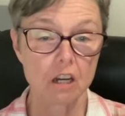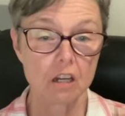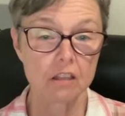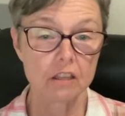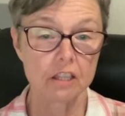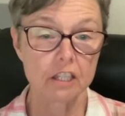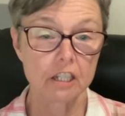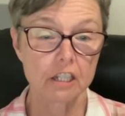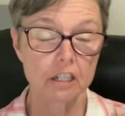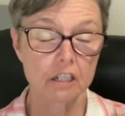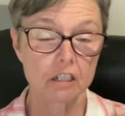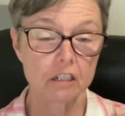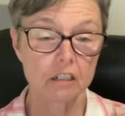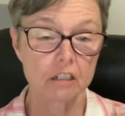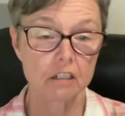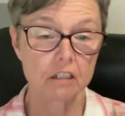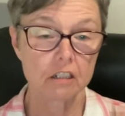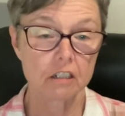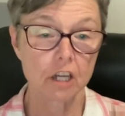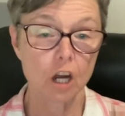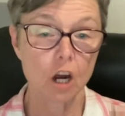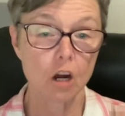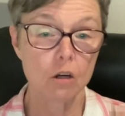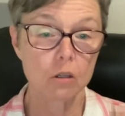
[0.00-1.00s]
The
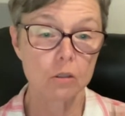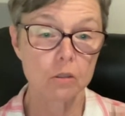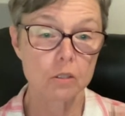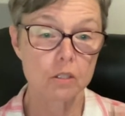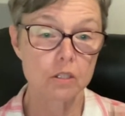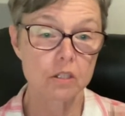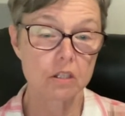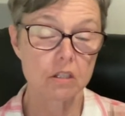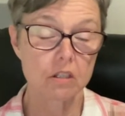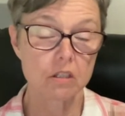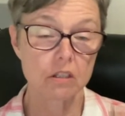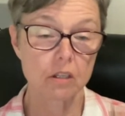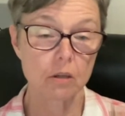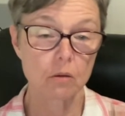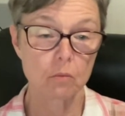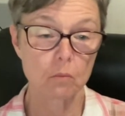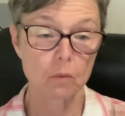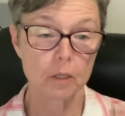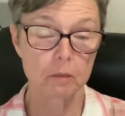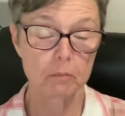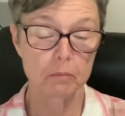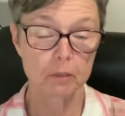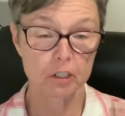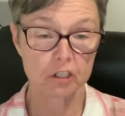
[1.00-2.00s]
goats that
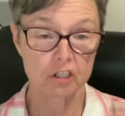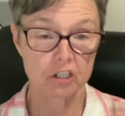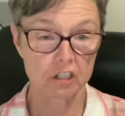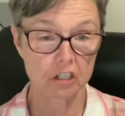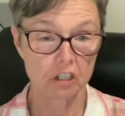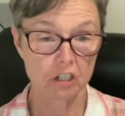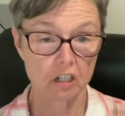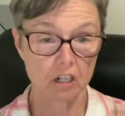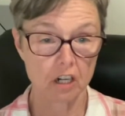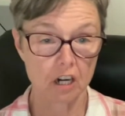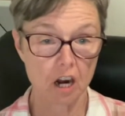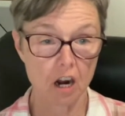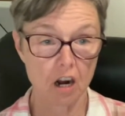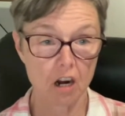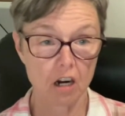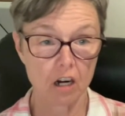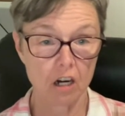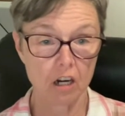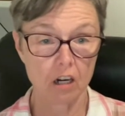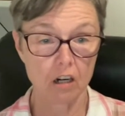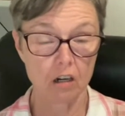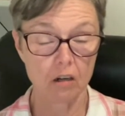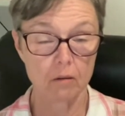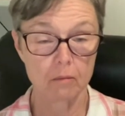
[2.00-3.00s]
we butcher
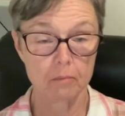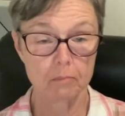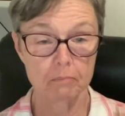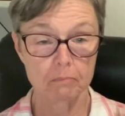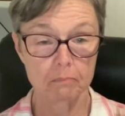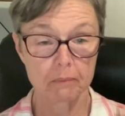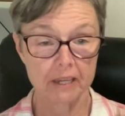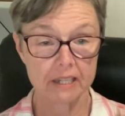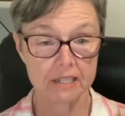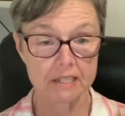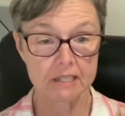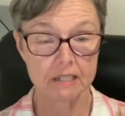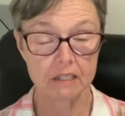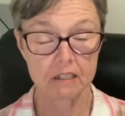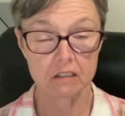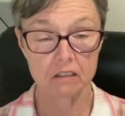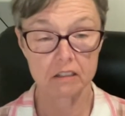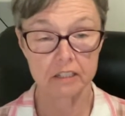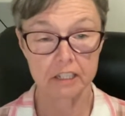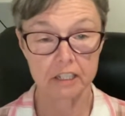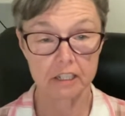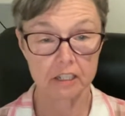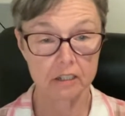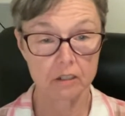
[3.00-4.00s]
are
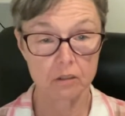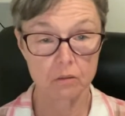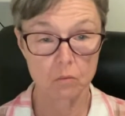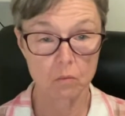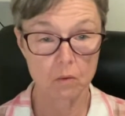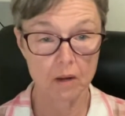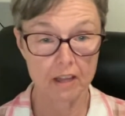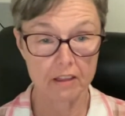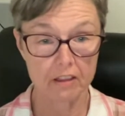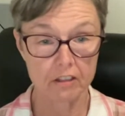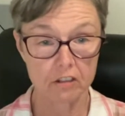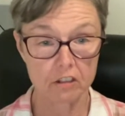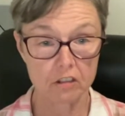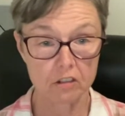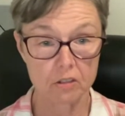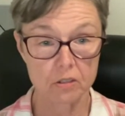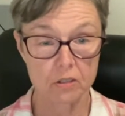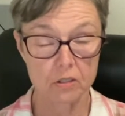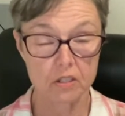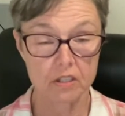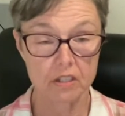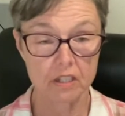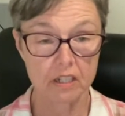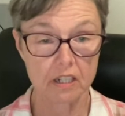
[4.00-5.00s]
basically
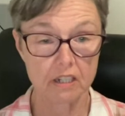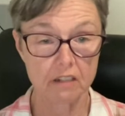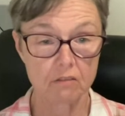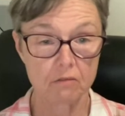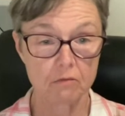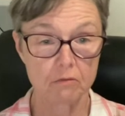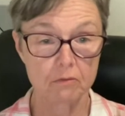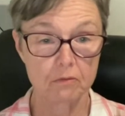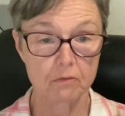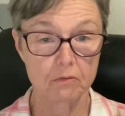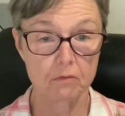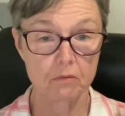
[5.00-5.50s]
wethers that have